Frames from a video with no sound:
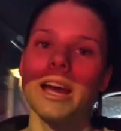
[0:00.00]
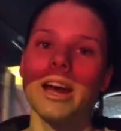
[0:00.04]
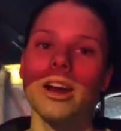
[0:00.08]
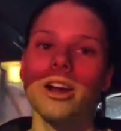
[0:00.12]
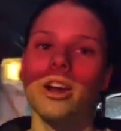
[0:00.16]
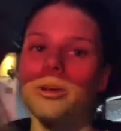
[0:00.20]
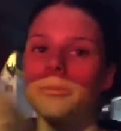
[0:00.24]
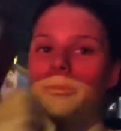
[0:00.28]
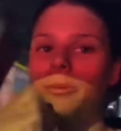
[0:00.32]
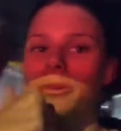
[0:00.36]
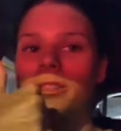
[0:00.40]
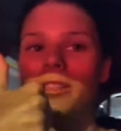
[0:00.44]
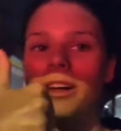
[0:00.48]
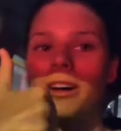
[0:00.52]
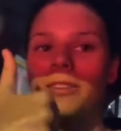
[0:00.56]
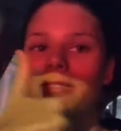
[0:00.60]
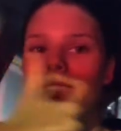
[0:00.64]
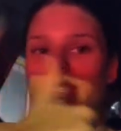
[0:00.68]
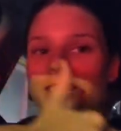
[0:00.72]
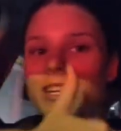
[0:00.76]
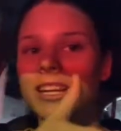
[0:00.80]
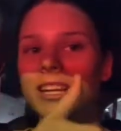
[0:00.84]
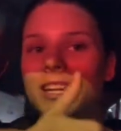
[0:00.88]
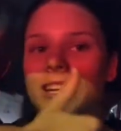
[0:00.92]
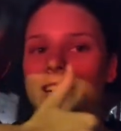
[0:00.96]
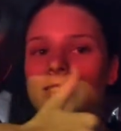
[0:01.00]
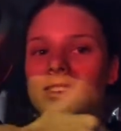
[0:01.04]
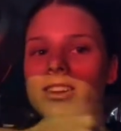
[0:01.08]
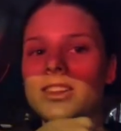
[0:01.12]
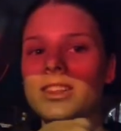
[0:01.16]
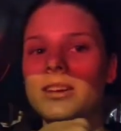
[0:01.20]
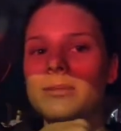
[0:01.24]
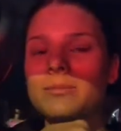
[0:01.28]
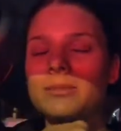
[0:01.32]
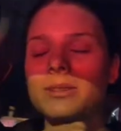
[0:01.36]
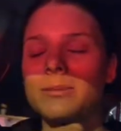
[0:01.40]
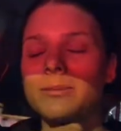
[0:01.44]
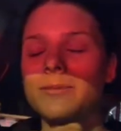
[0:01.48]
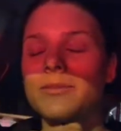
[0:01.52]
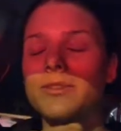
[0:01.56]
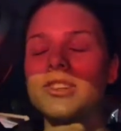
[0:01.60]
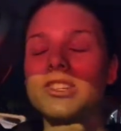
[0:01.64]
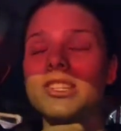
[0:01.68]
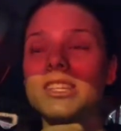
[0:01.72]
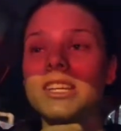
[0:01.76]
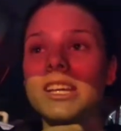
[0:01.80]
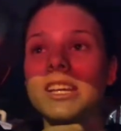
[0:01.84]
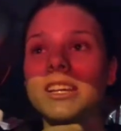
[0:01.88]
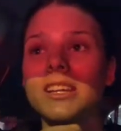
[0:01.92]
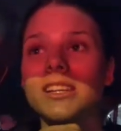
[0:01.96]
I hope you loved it. Give it a thumbs up if you
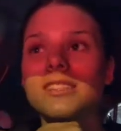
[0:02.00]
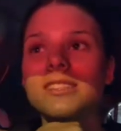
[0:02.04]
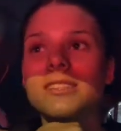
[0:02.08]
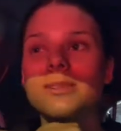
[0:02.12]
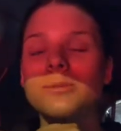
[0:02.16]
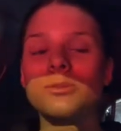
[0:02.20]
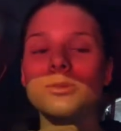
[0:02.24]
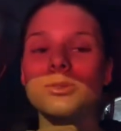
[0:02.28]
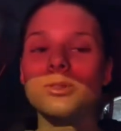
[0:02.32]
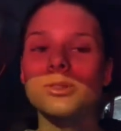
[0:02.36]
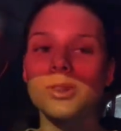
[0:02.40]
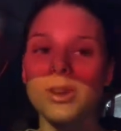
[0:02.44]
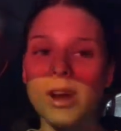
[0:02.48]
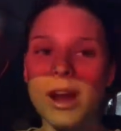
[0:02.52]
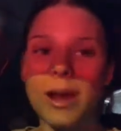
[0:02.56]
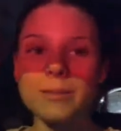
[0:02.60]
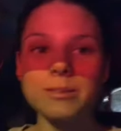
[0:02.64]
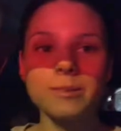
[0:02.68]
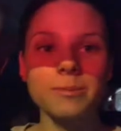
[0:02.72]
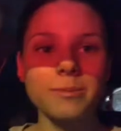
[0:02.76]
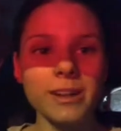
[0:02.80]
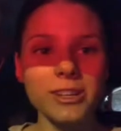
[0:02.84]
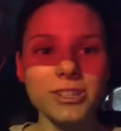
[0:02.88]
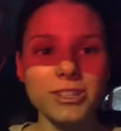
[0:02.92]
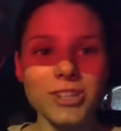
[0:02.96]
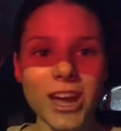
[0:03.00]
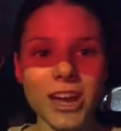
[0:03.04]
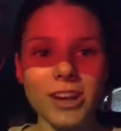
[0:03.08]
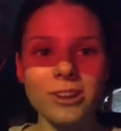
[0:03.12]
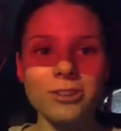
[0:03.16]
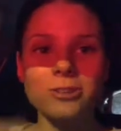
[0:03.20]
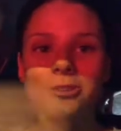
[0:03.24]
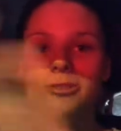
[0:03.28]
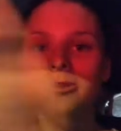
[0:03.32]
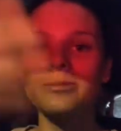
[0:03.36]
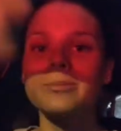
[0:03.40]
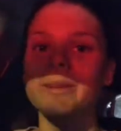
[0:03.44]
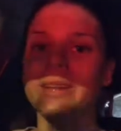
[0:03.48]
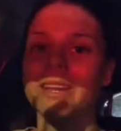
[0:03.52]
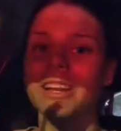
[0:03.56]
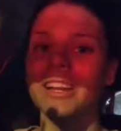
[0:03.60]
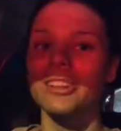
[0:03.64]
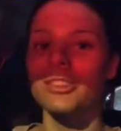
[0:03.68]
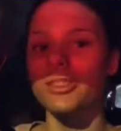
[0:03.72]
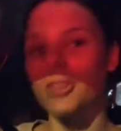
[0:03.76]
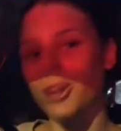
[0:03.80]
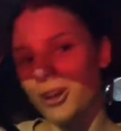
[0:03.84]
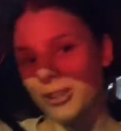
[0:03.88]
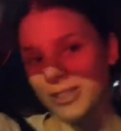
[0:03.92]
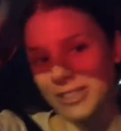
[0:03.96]
did. Subscribe to my channel. mean a
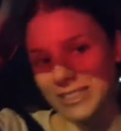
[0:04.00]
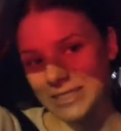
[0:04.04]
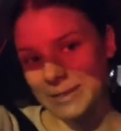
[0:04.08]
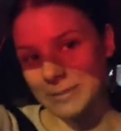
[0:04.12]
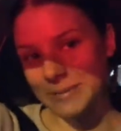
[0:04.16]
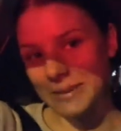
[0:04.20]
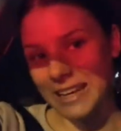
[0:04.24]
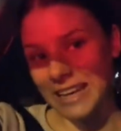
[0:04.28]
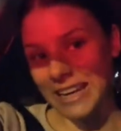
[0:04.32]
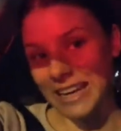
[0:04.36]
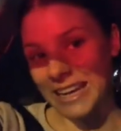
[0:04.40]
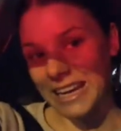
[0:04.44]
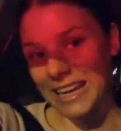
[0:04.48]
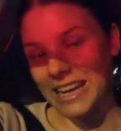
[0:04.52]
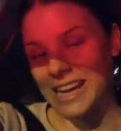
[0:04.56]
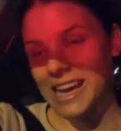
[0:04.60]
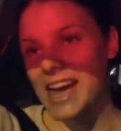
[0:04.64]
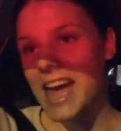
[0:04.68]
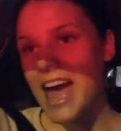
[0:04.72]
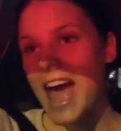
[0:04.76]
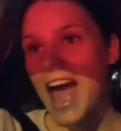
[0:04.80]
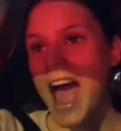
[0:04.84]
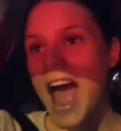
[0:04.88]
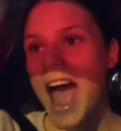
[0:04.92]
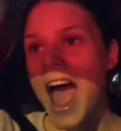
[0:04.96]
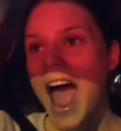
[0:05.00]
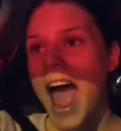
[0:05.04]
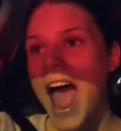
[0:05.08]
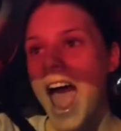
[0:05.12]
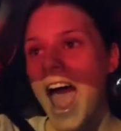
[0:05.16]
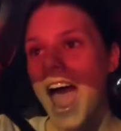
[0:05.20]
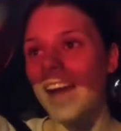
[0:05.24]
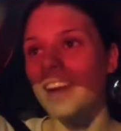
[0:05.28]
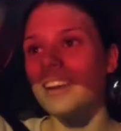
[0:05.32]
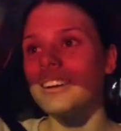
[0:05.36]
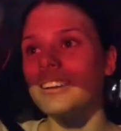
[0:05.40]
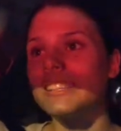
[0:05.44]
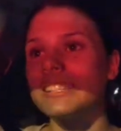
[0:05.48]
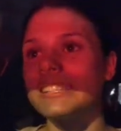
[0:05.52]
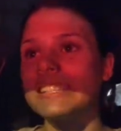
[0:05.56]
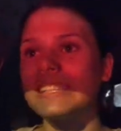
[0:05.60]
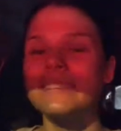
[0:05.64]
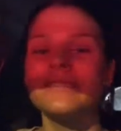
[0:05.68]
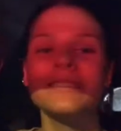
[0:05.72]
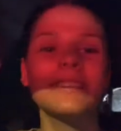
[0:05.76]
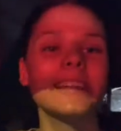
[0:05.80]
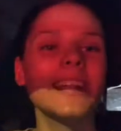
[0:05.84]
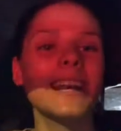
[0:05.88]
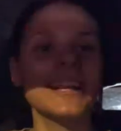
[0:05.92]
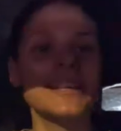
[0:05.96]
lot to me. And I'll see
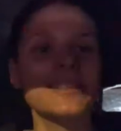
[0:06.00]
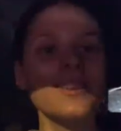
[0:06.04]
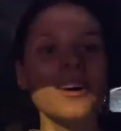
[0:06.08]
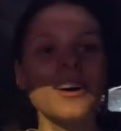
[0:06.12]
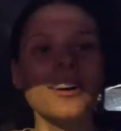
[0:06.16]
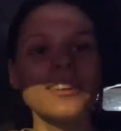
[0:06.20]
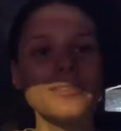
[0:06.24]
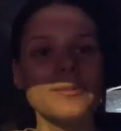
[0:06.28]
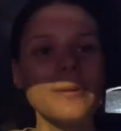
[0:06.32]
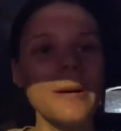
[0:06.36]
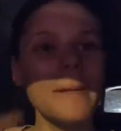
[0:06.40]
you in the next vlog.